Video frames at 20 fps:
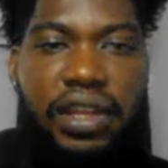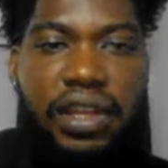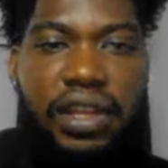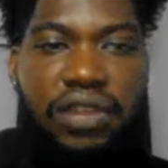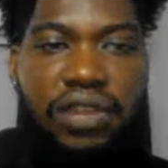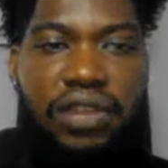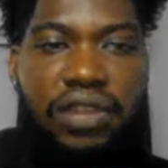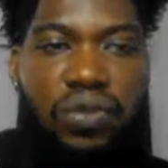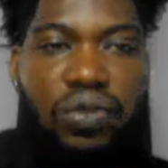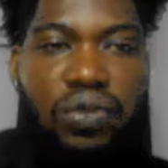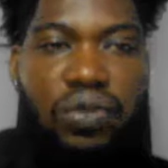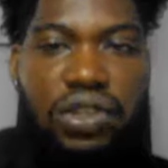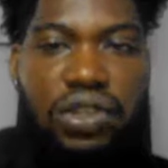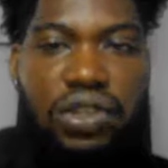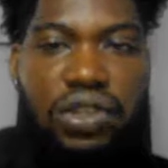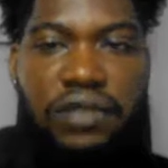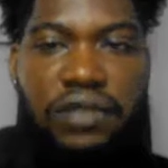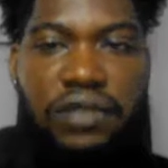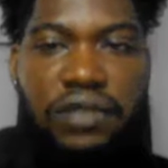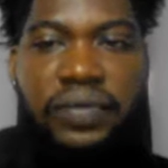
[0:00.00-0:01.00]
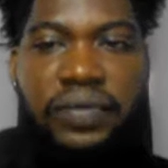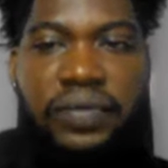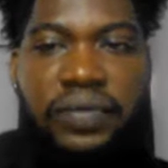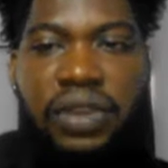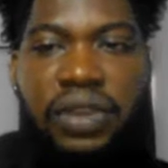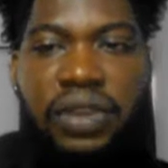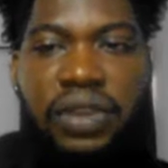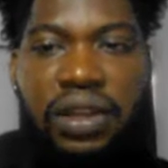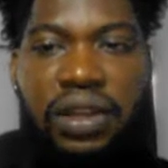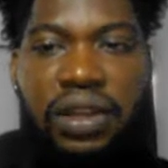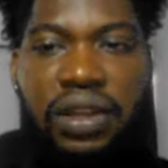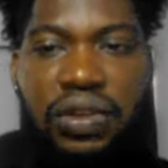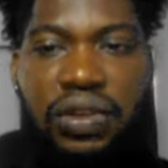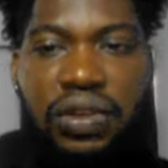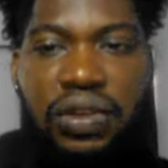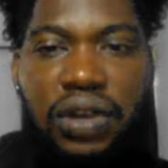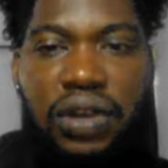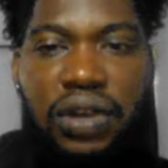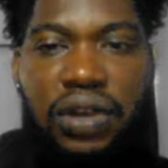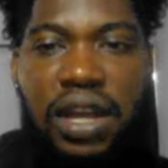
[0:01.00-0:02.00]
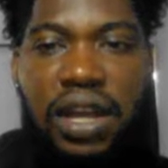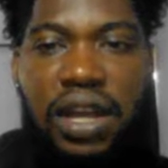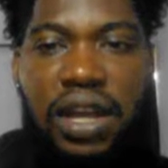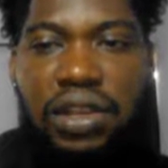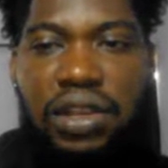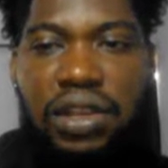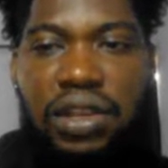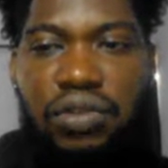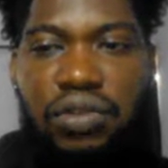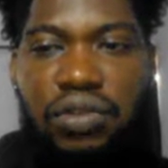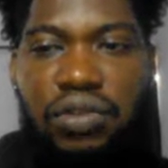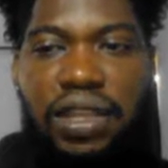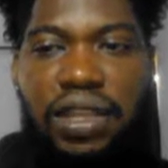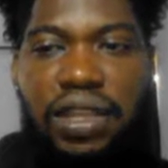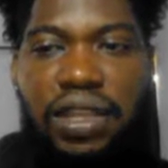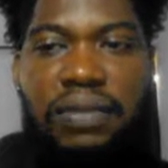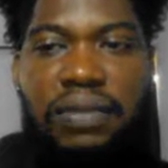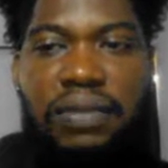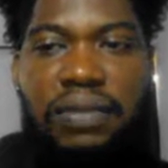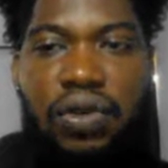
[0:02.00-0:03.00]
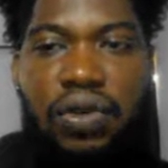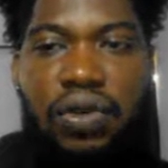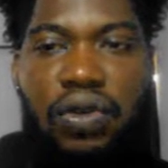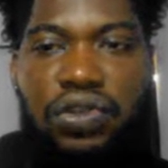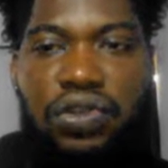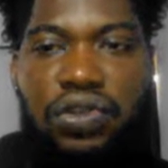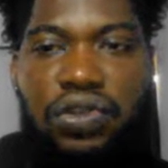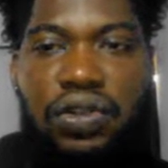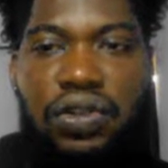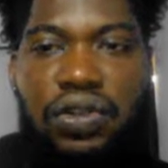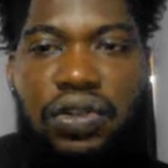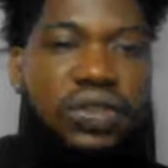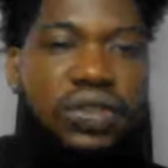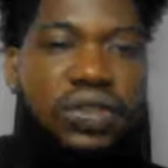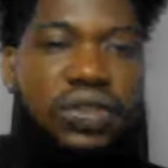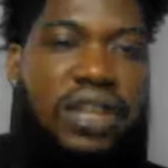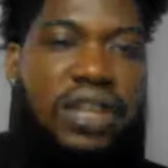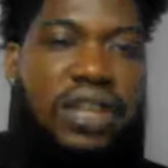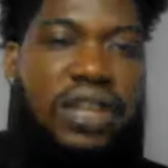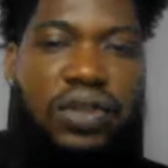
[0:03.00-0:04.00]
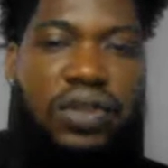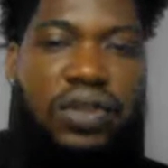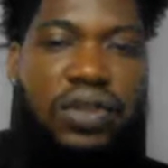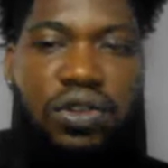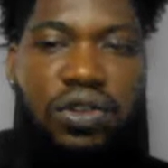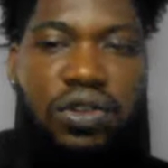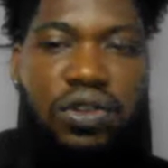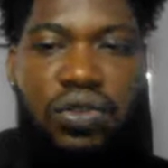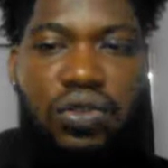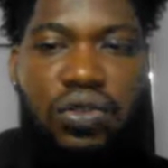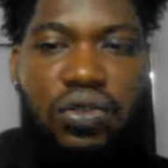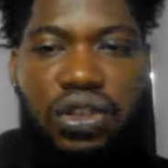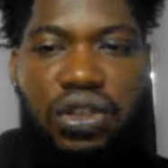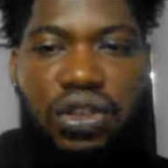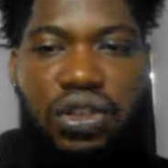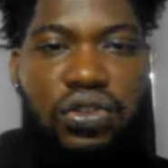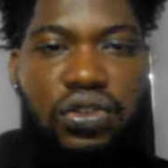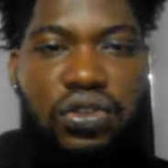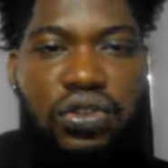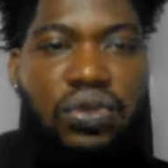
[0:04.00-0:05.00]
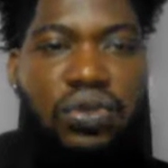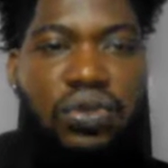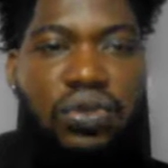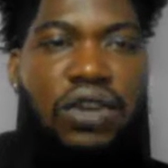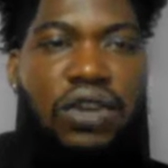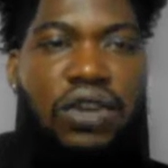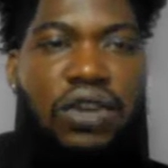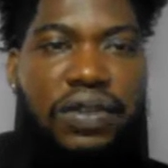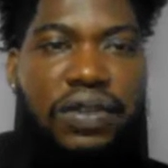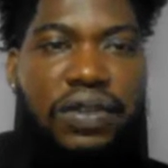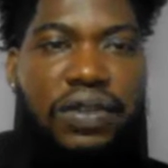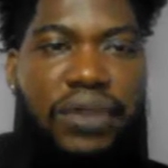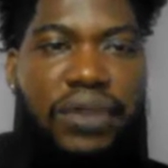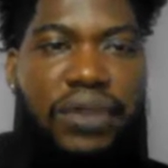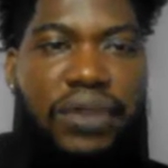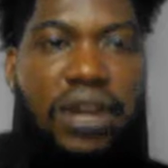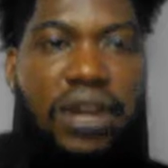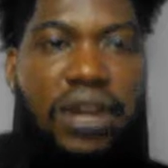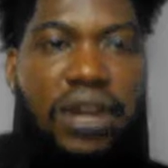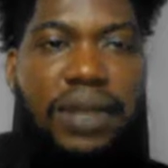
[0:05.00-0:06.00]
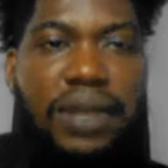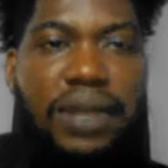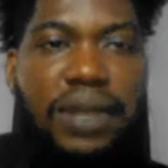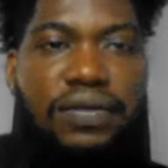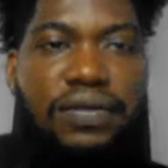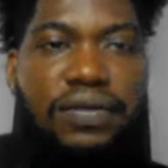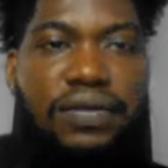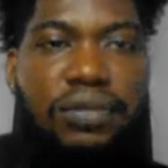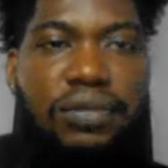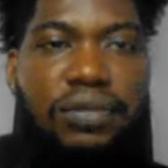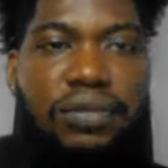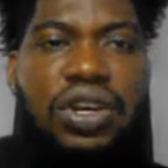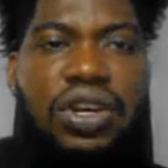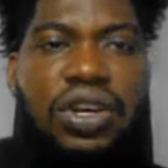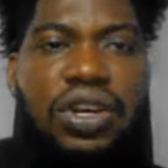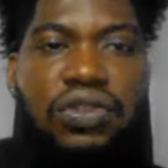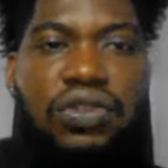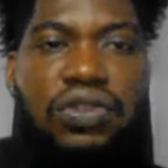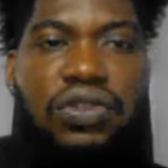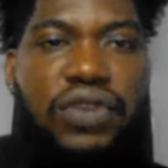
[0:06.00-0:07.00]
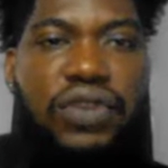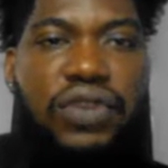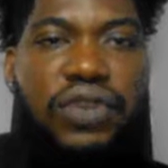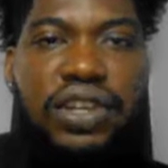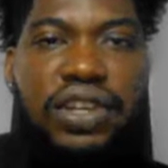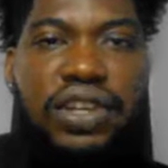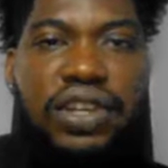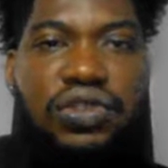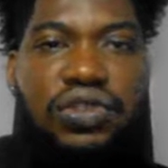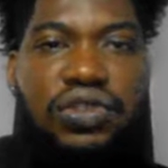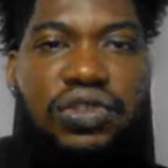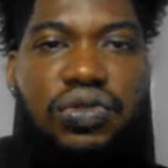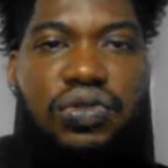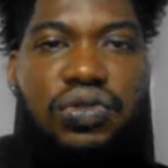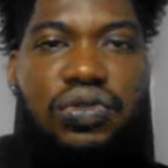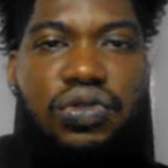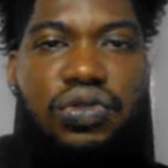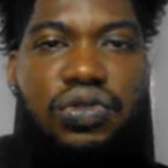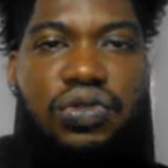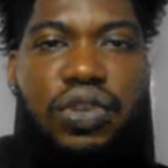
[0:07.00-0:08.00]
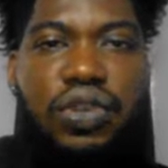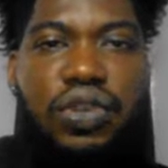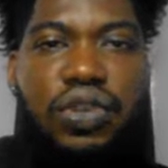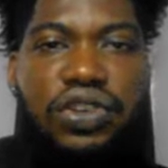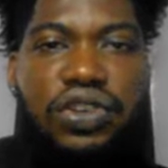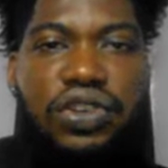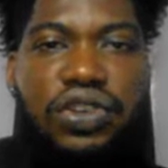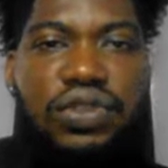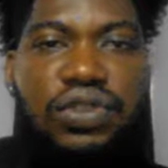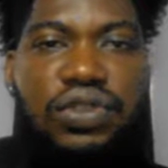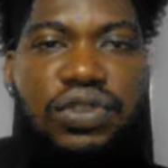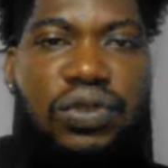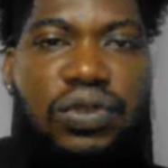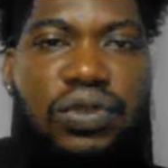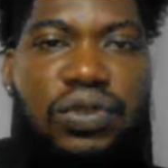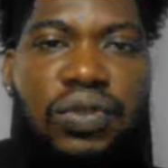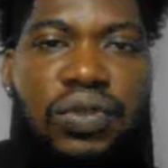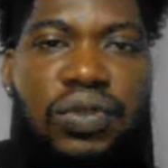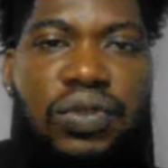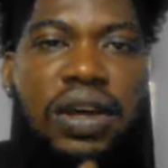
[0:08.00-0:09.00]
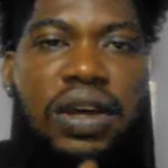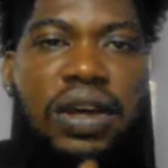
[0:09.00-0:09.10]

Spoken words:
get your hosting, you add a domain name, I'll continue. Then you get your hosting also on a particular platform. So it's very easy to do. So what you just need to do, what